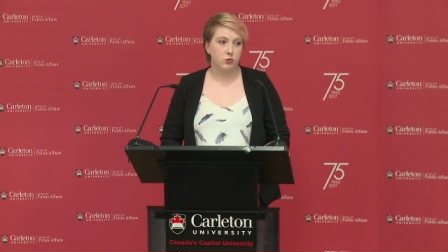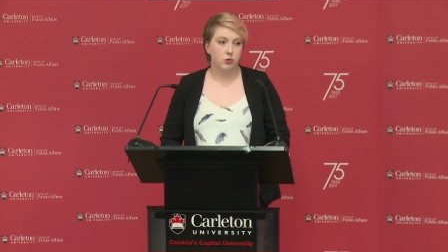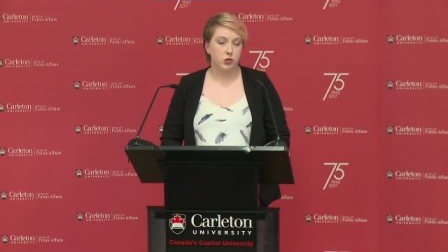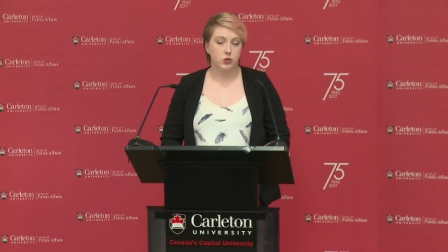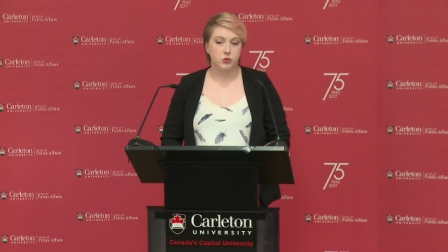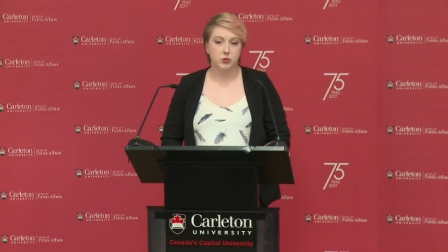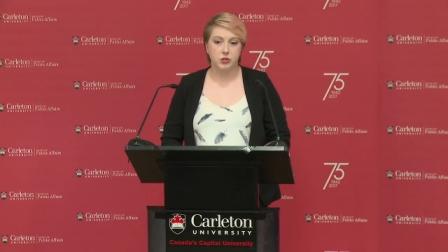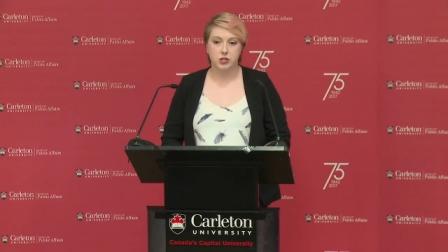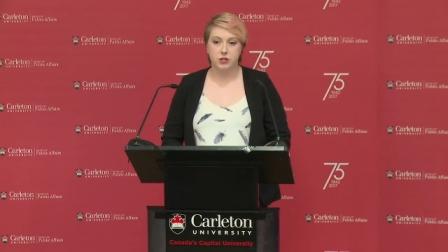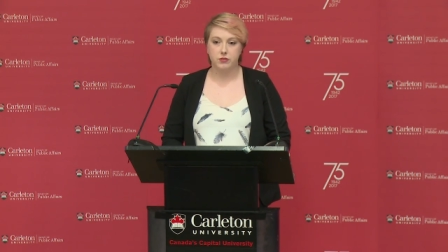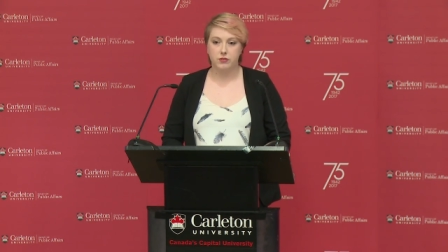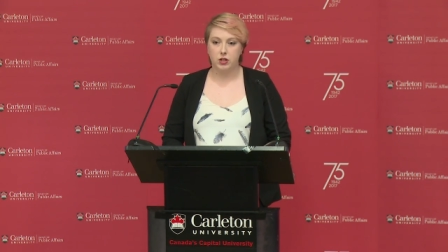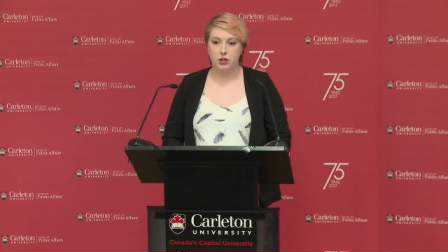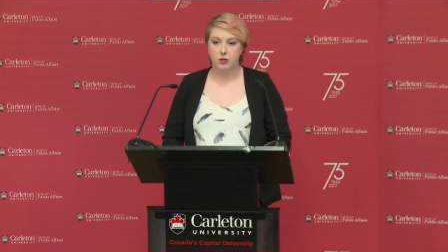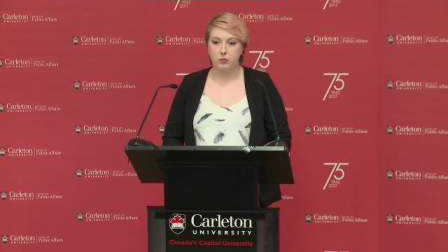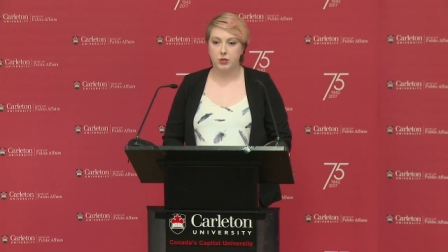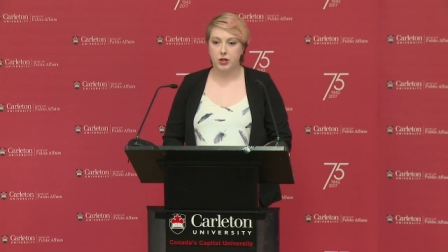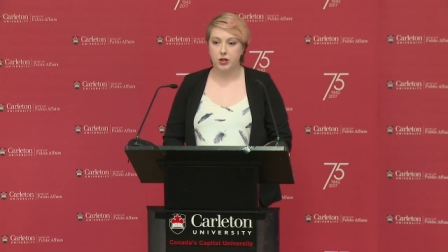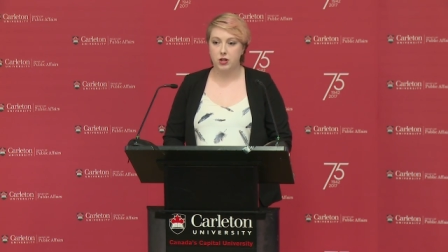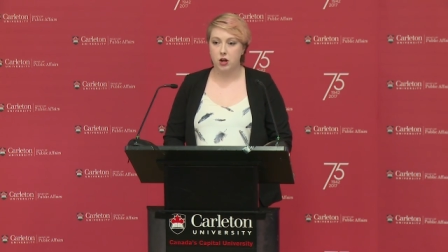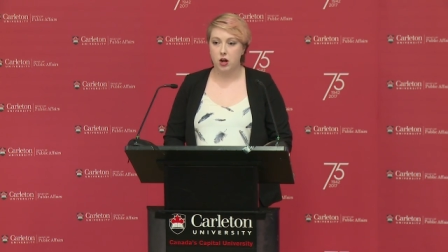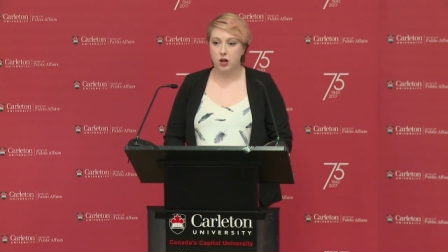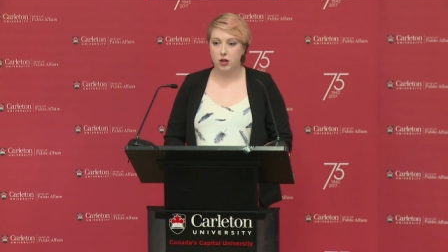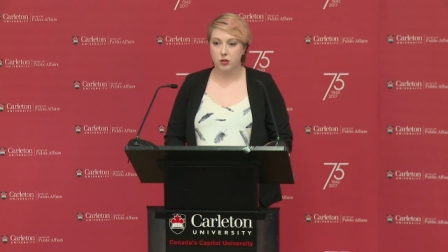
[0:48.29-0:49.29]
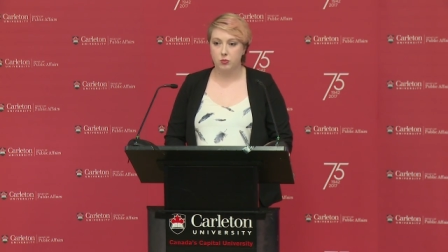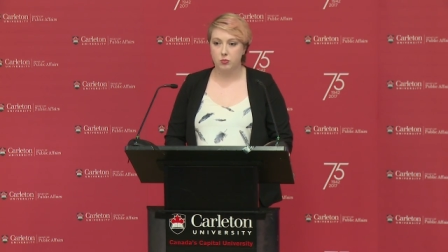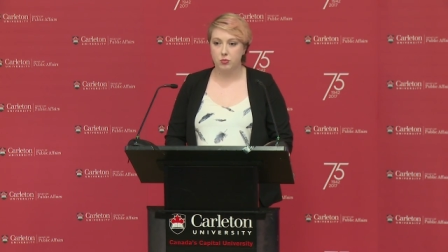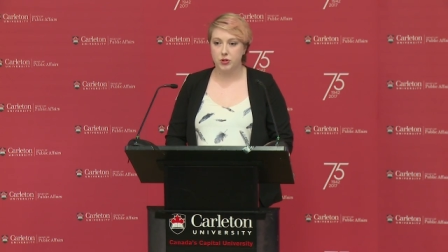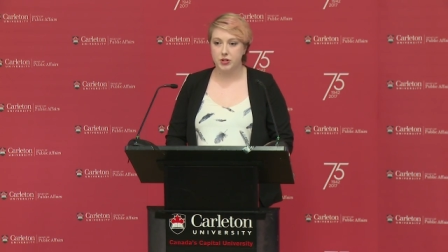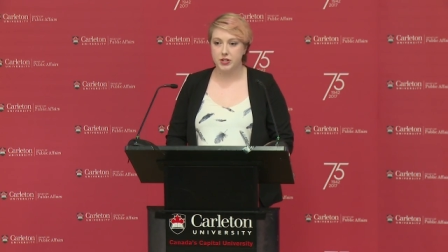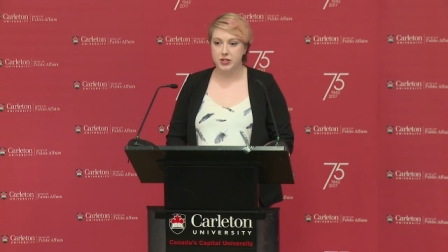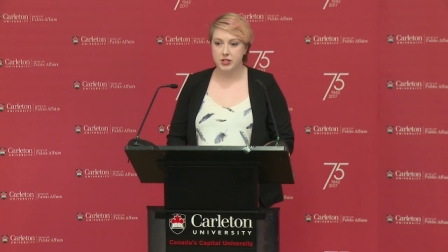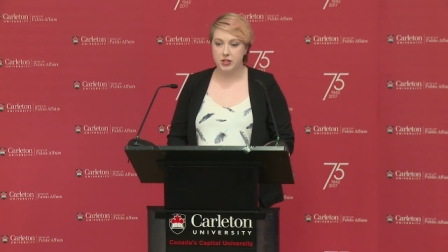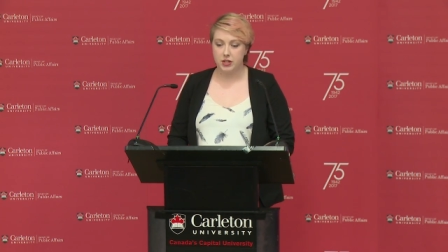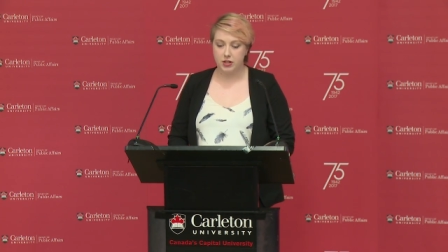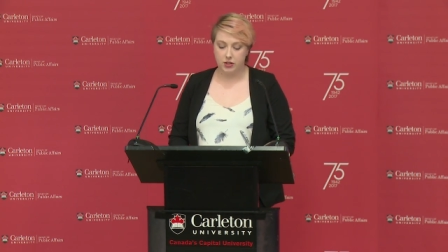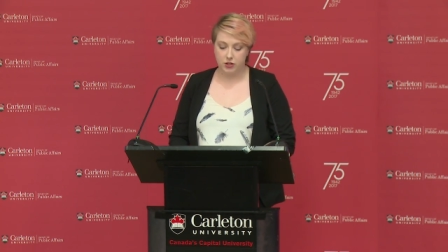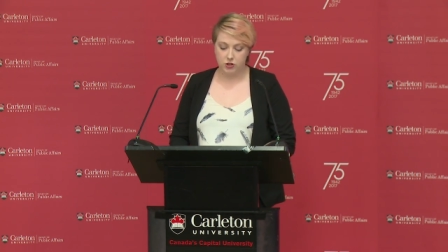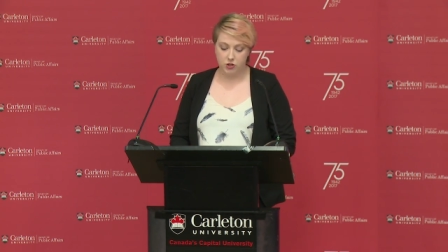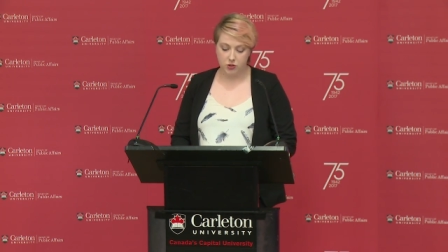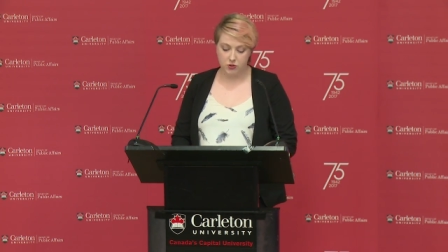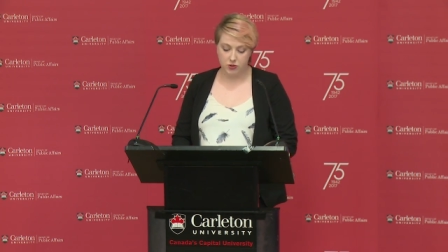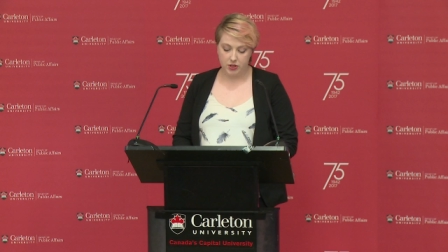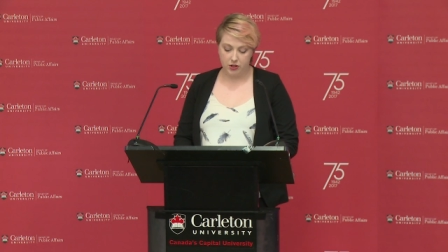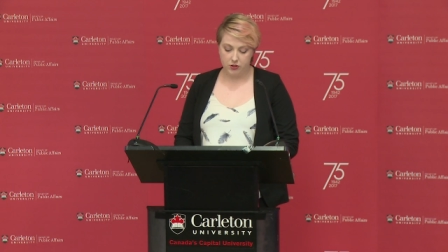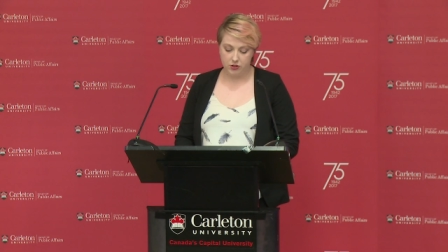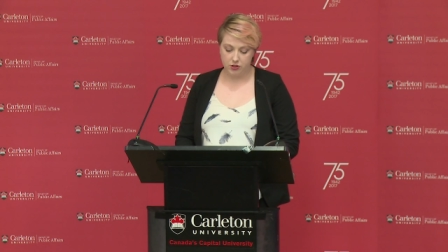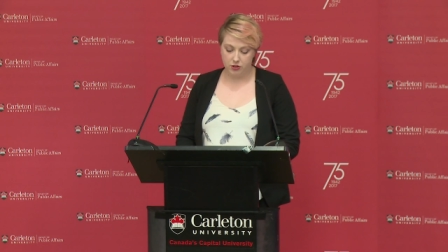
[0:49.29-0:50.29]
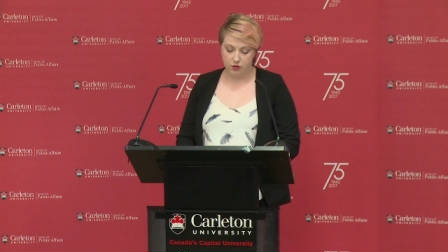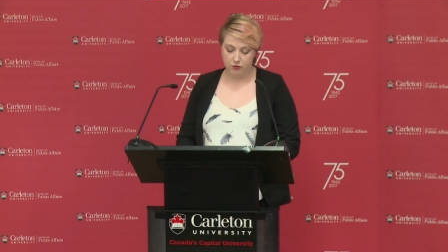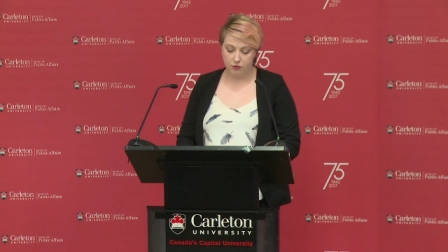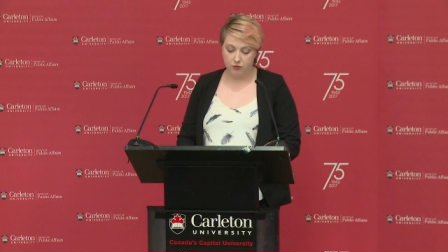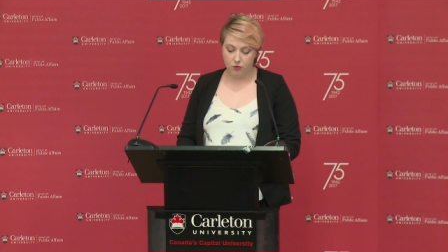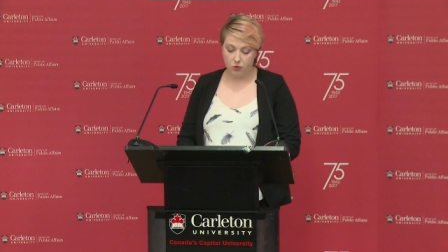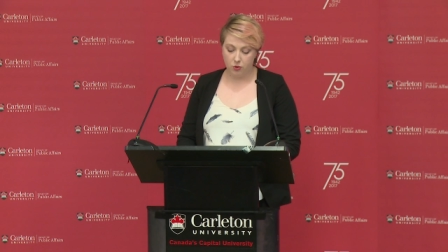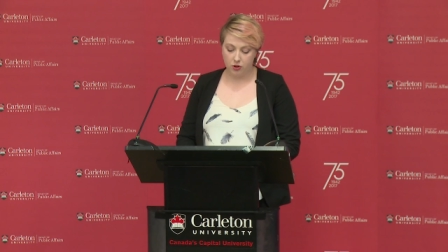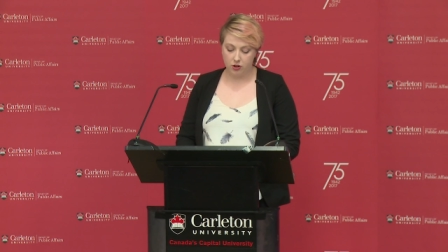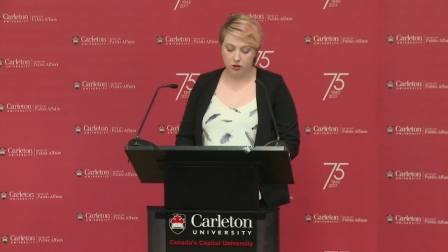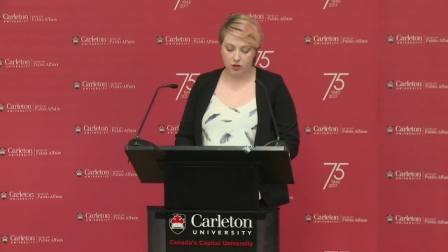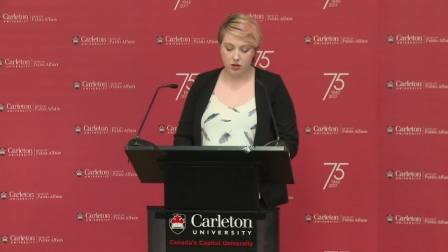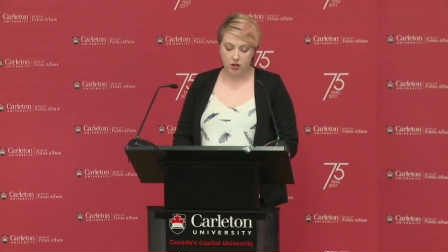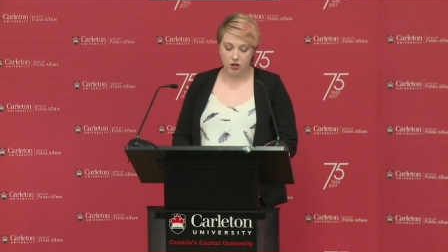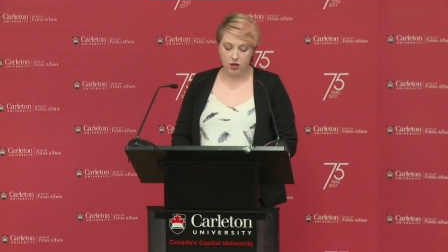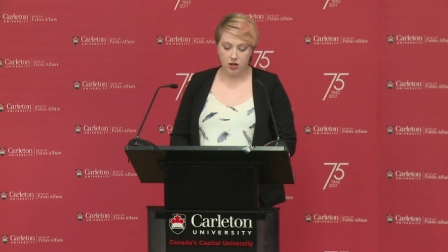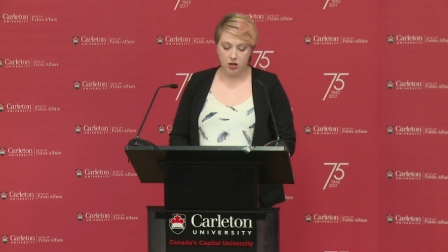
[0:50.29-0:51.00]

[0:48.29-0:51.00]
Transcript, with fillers: which was developed by Nock and Prinstein in 2004.